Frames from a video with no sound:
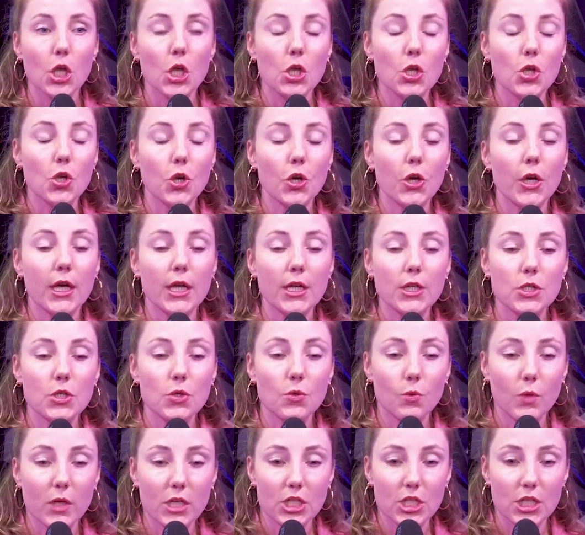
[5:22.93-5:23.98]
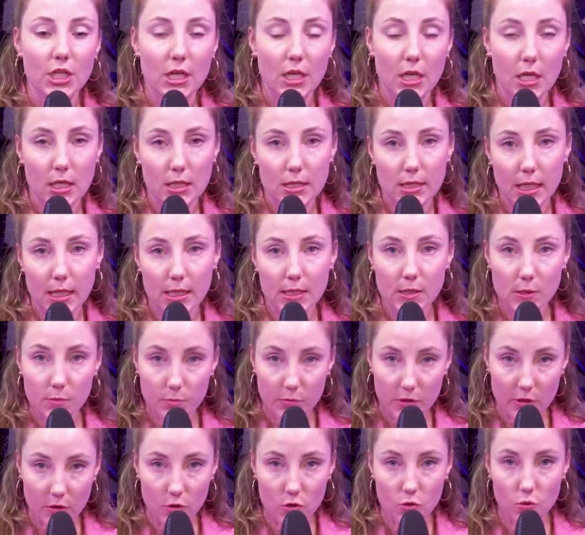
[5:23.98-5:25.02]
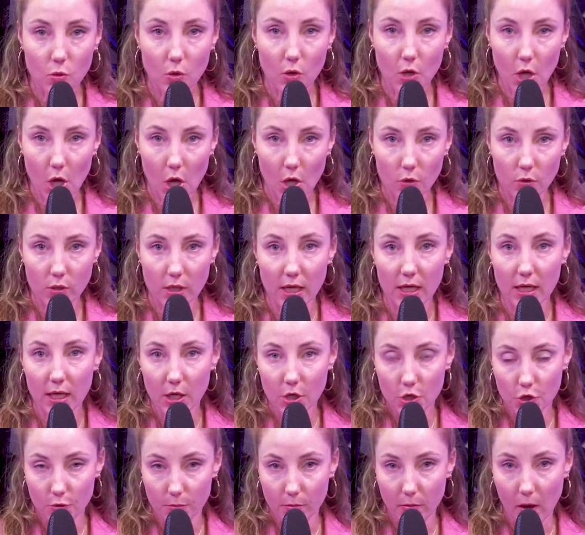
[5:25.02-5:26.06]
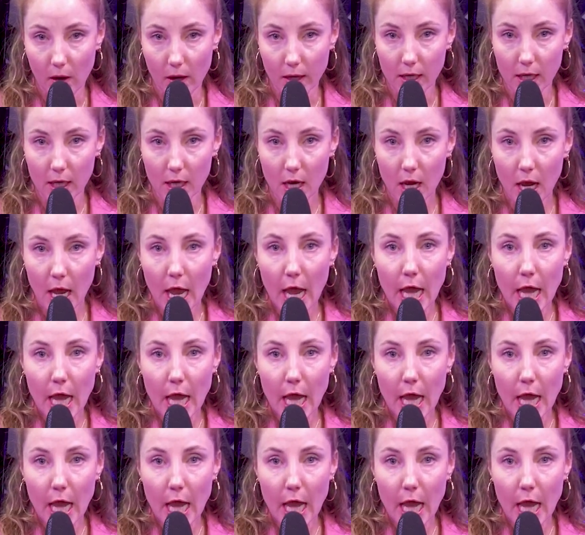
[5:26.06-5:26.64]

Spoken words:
Your intuition is like spiritual coding in your body.